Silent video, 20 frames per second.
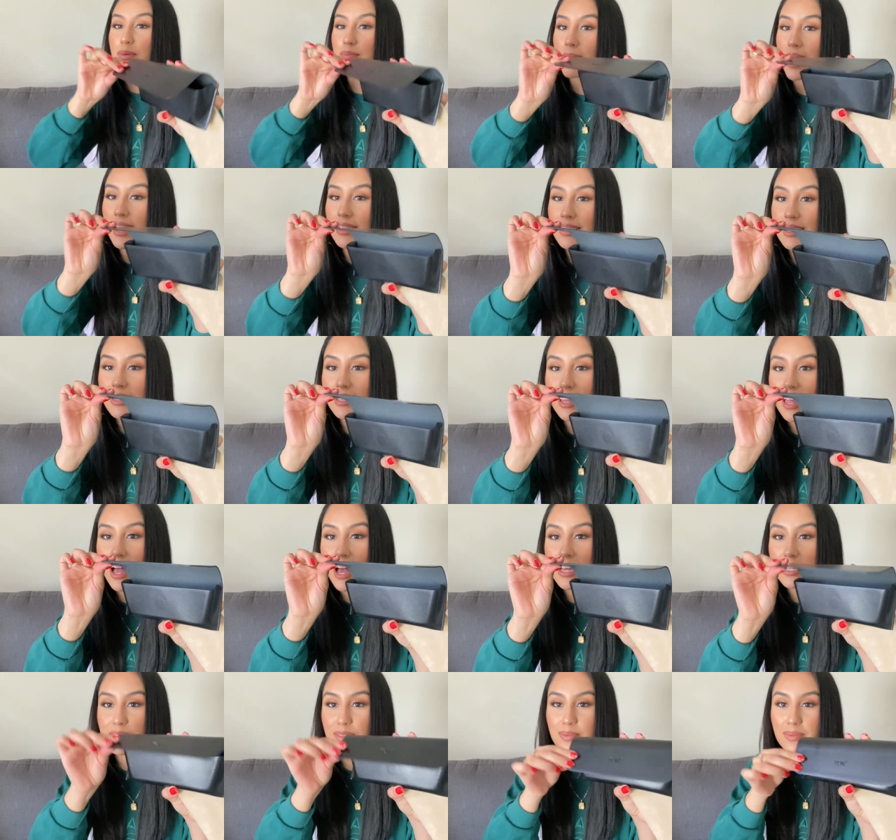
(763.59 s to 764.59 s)
This is a regular
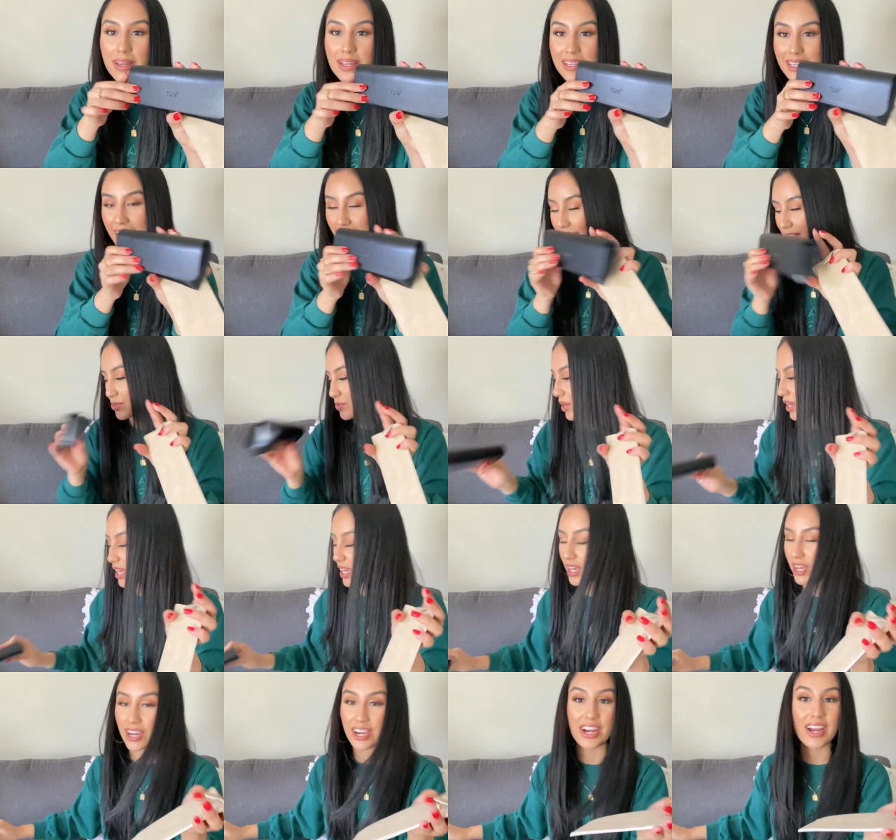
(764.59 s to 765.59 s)
magnet class
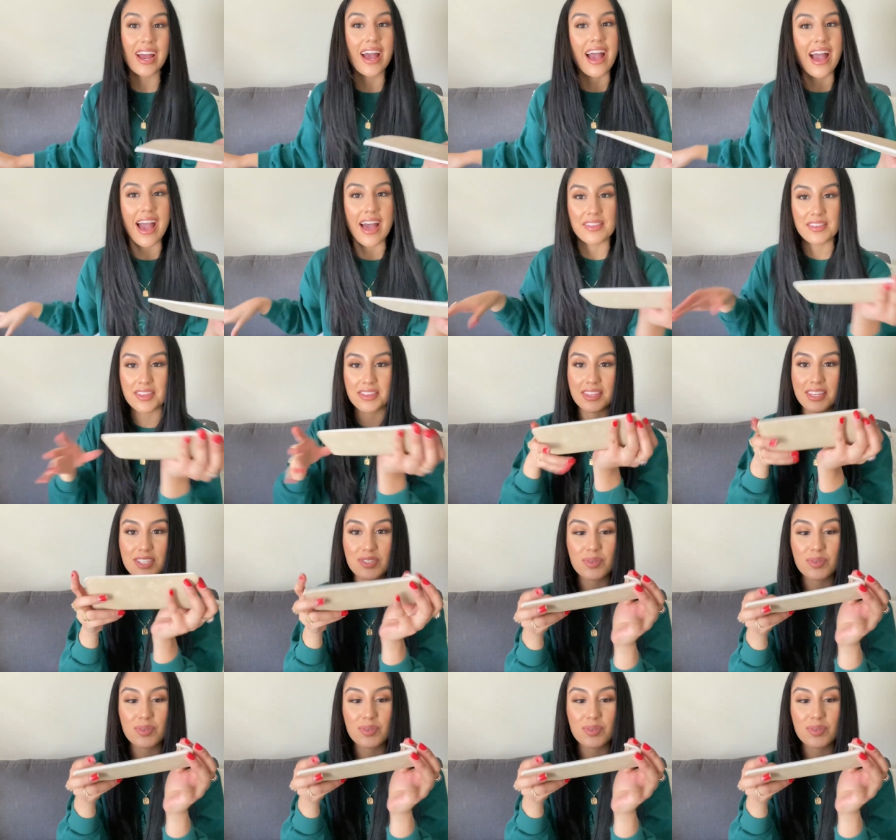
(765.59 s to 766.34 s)
case right here.